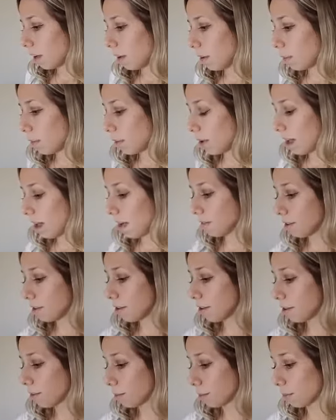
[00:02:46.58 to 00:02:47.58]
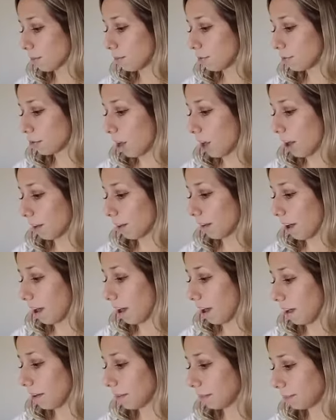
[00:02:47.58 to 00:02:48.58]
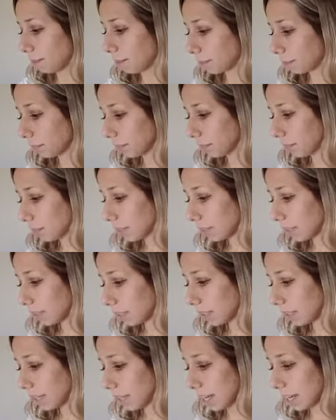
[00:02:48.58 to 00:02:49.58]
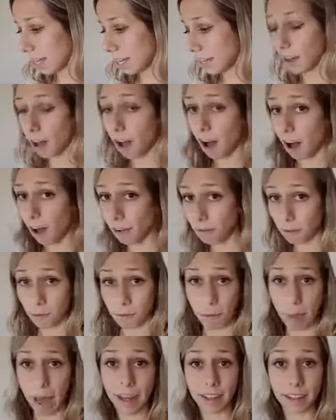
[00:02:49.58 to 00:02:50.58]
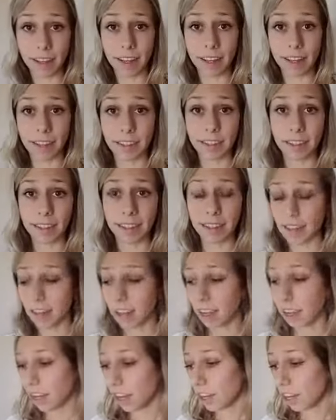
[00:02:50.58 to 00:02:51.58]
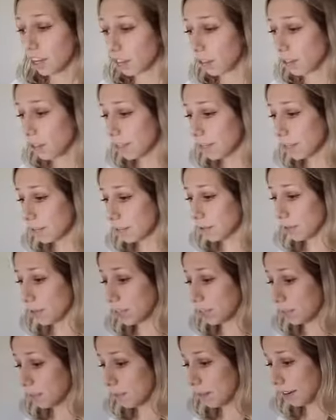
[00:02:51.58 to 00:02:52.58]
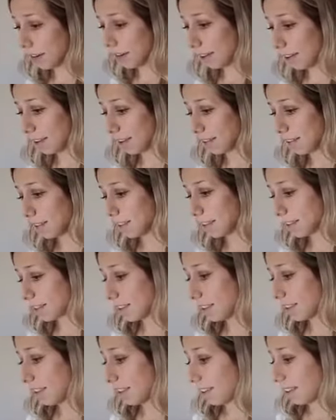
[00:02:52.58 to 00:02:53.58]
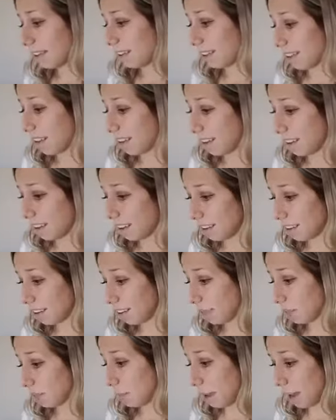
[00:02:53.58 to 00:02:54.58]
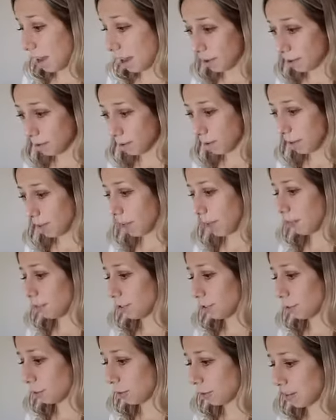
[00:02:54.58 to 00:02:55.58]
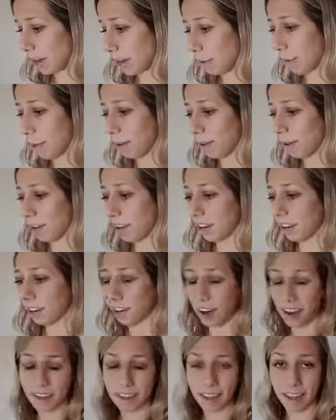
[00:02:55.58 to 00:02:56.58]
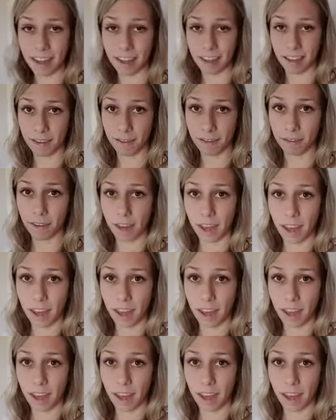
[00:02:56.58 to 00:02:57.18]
whenever your root chakra is off of balance, you're going to experience paranoia, short-tempered, aggressive,